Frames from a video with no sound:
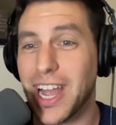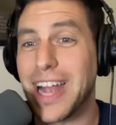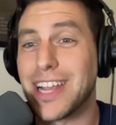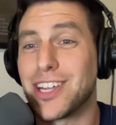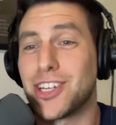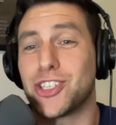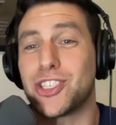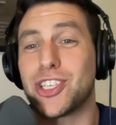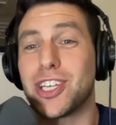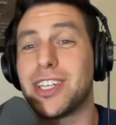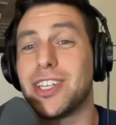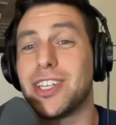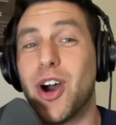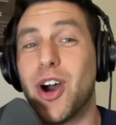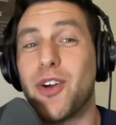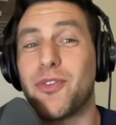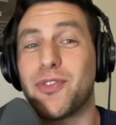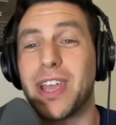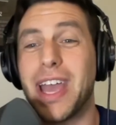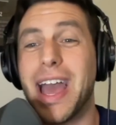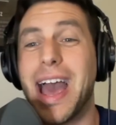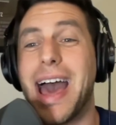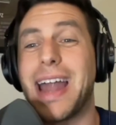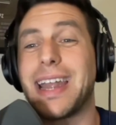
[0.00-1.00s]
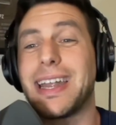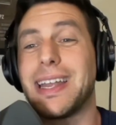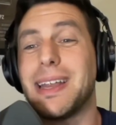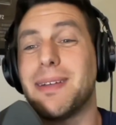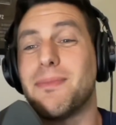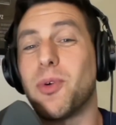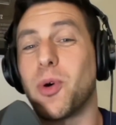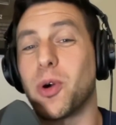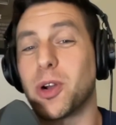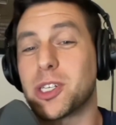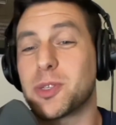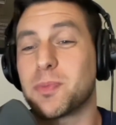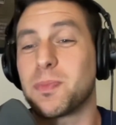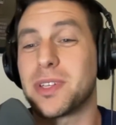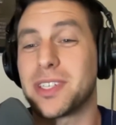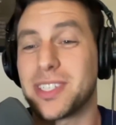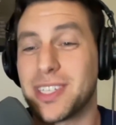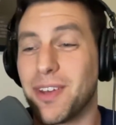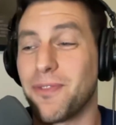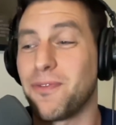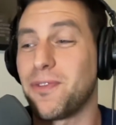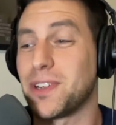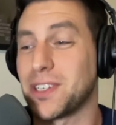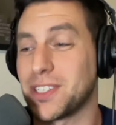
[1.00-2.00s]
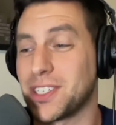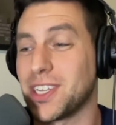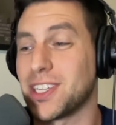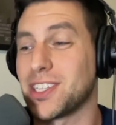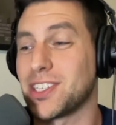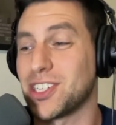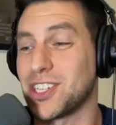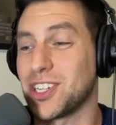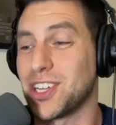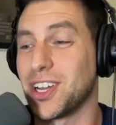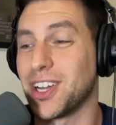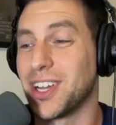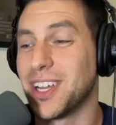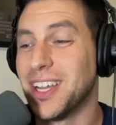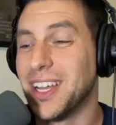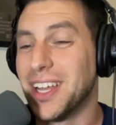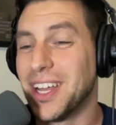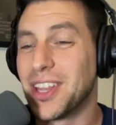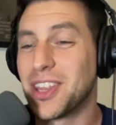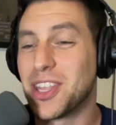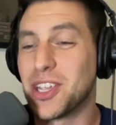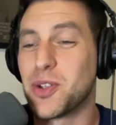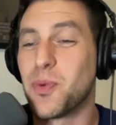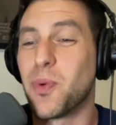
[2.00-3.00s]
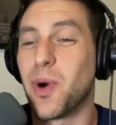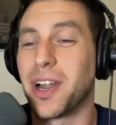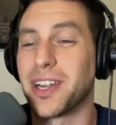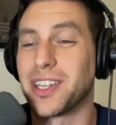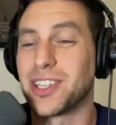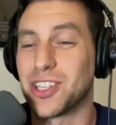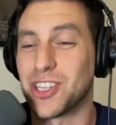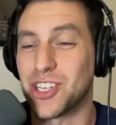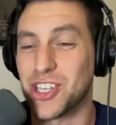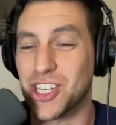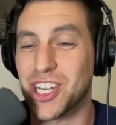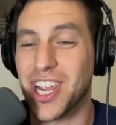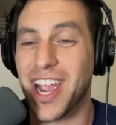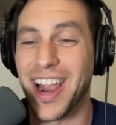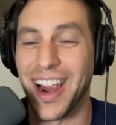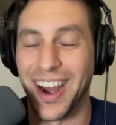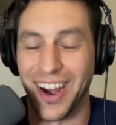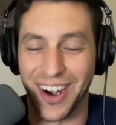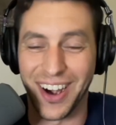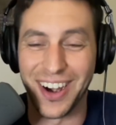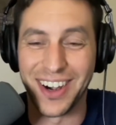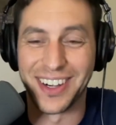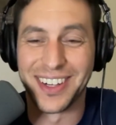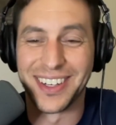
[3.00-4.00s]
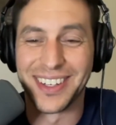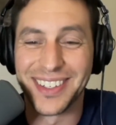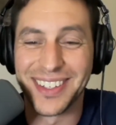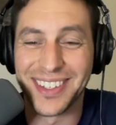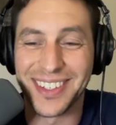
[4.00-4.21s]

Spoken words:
I just know if you had any more specifics that you wanted to share.